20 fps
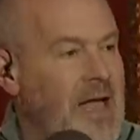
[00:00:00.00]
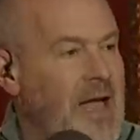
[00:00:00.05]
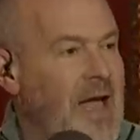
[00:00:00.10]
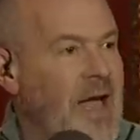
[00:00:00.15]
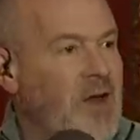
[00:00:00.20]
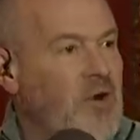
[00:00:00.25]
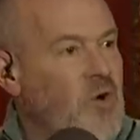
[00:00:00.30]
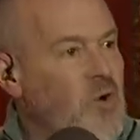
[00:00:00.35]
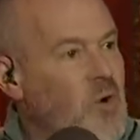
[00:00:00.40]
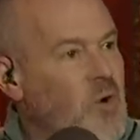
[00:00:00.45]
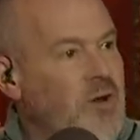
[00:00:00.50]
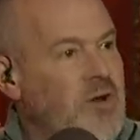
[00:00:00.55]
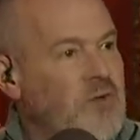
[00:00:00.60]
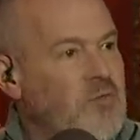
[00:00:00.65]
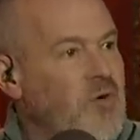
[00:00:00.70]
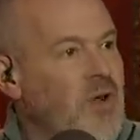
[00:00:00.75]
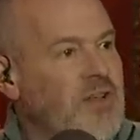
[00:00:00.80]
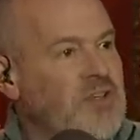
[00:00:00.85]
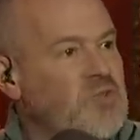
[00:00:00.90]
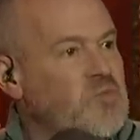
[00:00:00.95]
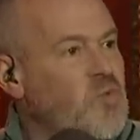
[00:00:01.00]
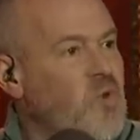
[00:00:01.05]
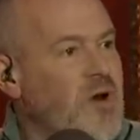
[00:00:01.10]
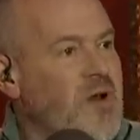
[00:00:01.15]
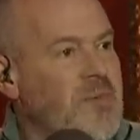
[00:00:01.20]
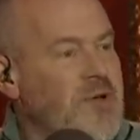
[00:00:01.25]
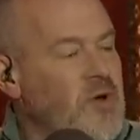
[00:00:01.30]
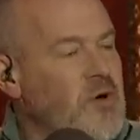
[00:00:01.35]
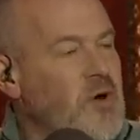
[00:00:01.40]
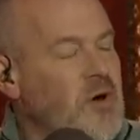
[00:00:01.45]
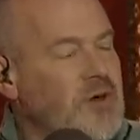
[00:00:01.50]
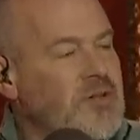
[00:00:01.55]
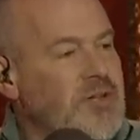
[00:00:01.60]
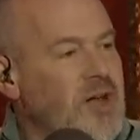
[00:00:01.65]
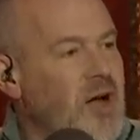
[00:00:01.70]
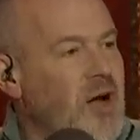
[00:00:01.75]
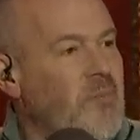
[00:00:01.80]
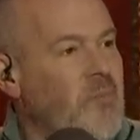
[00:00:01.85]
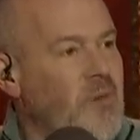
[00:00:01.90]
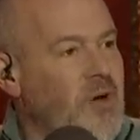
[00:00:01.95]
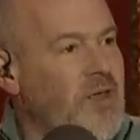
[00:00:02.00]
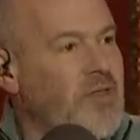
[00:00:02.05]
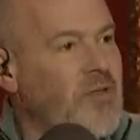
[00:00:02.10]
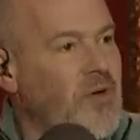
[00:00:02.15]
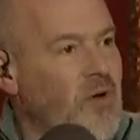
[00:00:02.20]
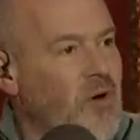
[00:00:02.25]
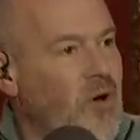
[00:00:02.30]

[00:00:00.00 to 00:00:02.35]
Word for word: And who did Russ want to be hooked up with